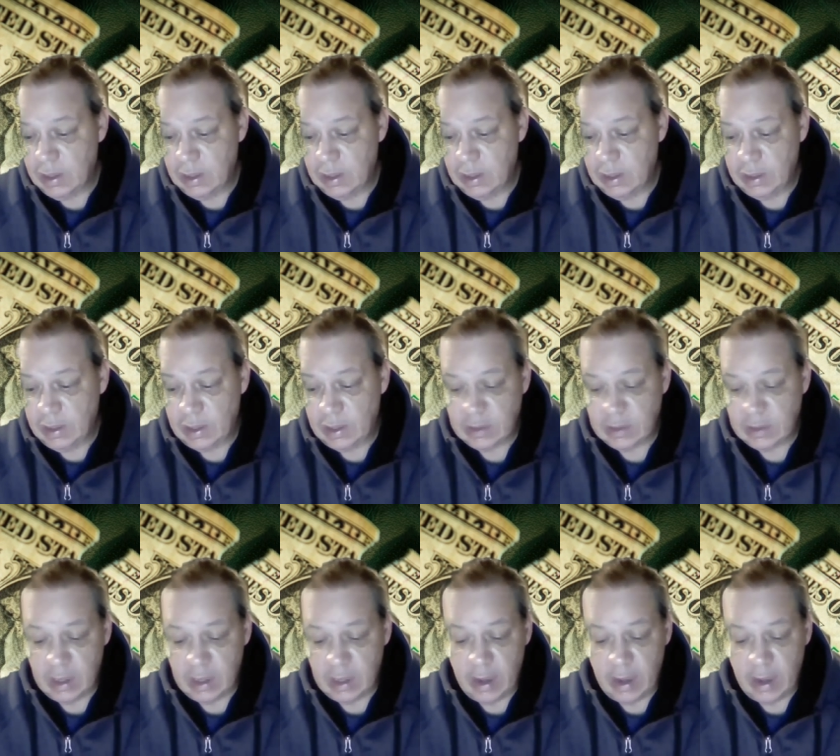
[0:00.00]
Yes,
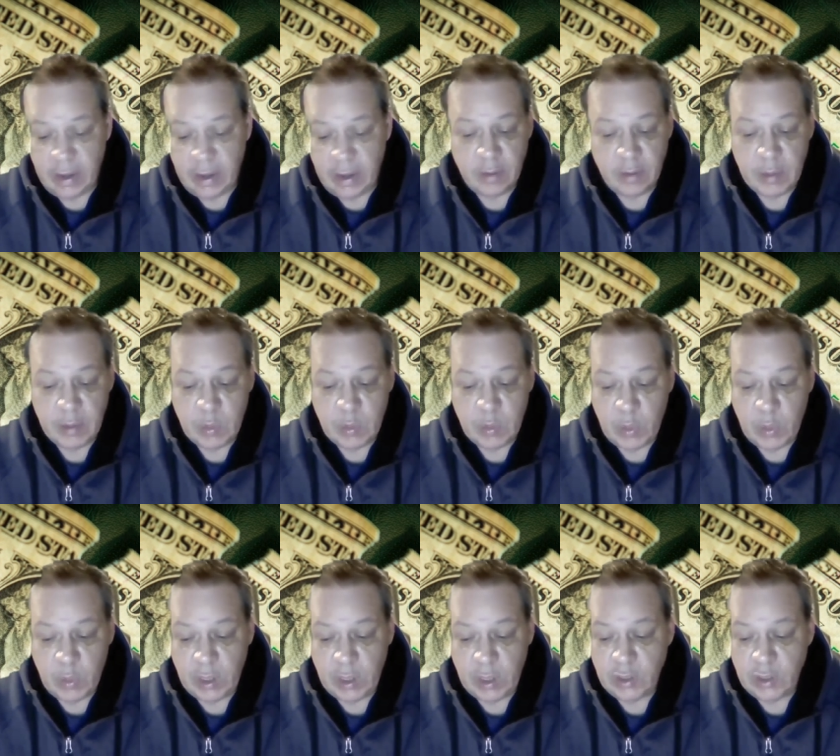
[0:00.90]
a higher minimum
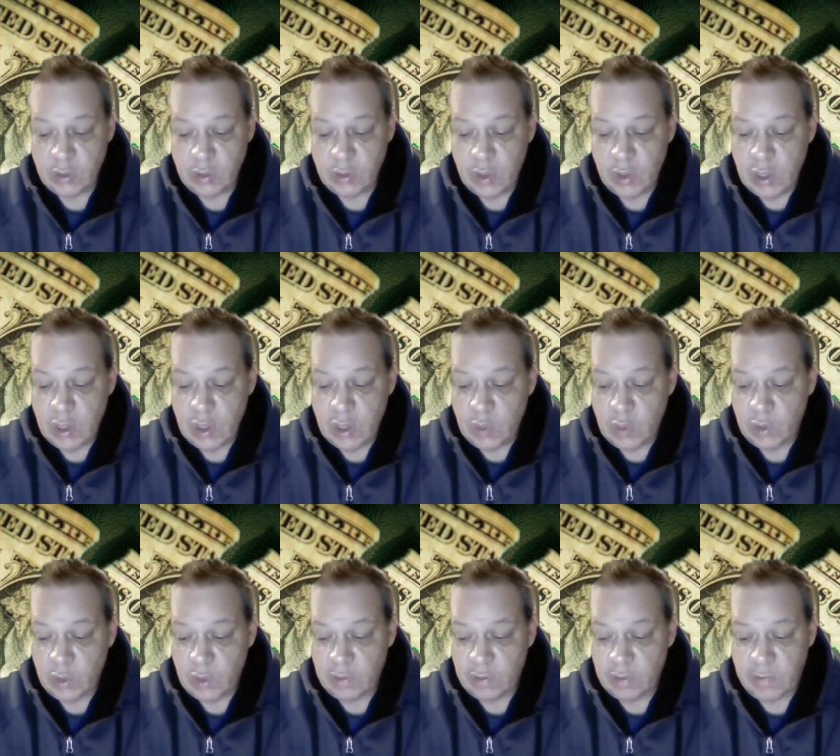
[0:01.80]
wage
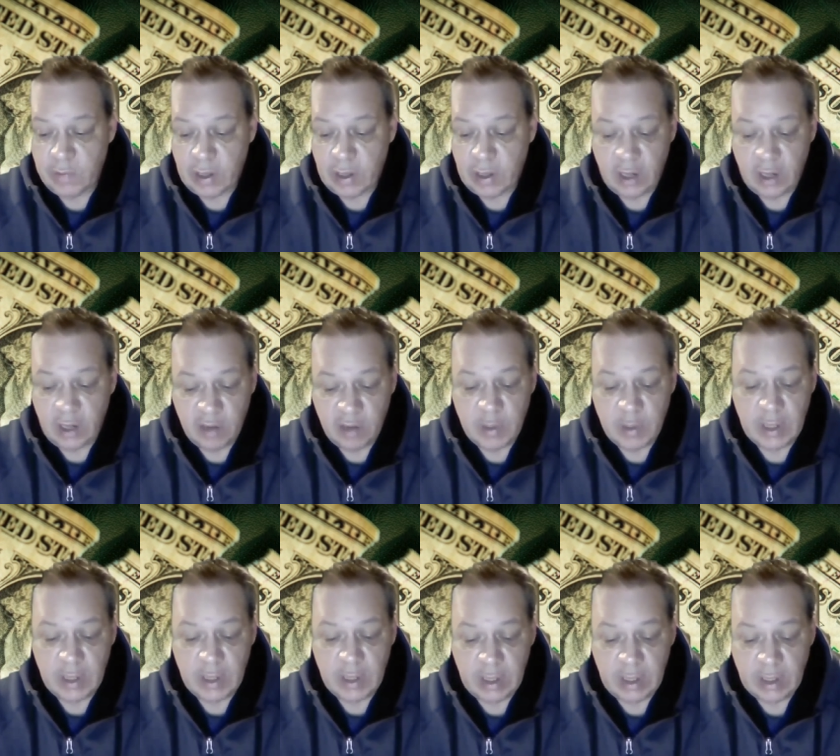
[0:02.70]
will affect
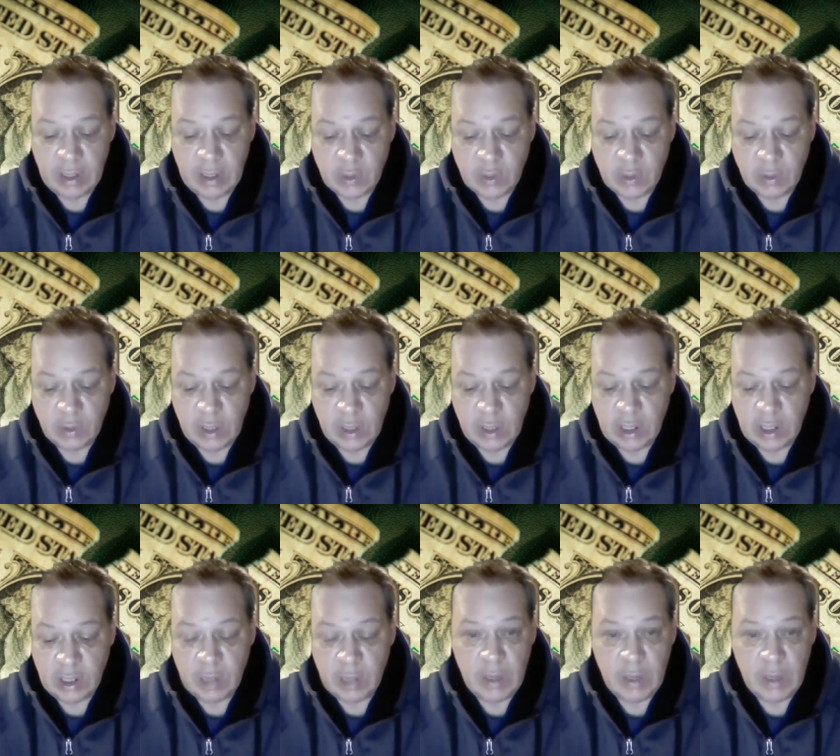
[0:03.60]
government as
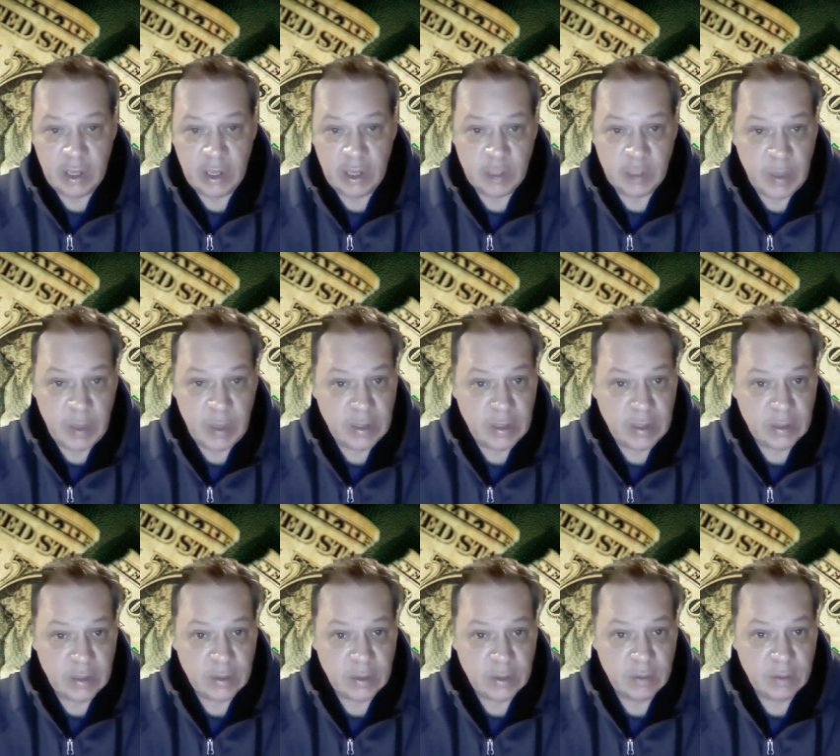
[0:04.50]
income and
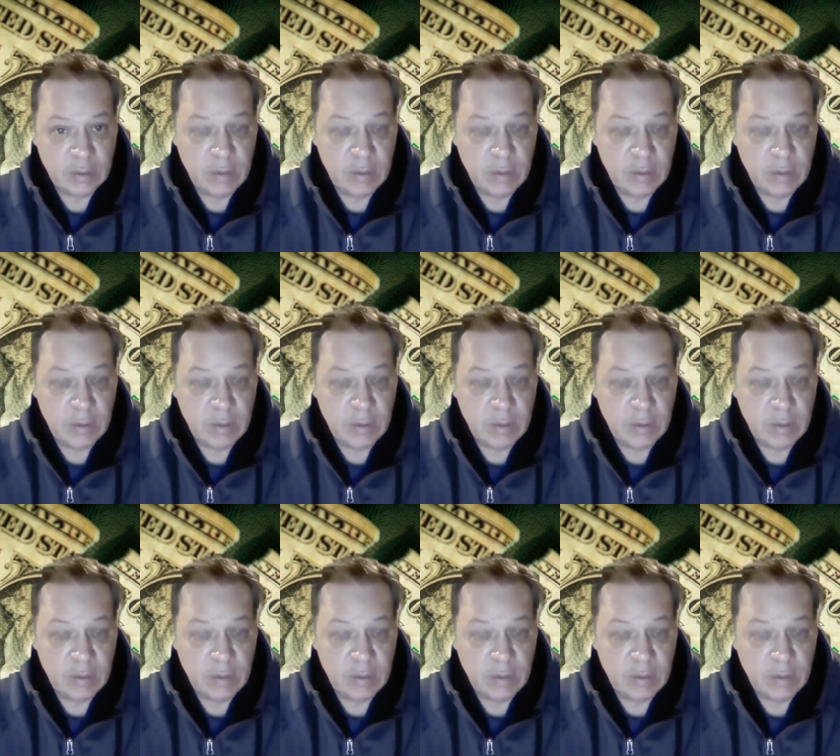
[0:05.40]
expenses.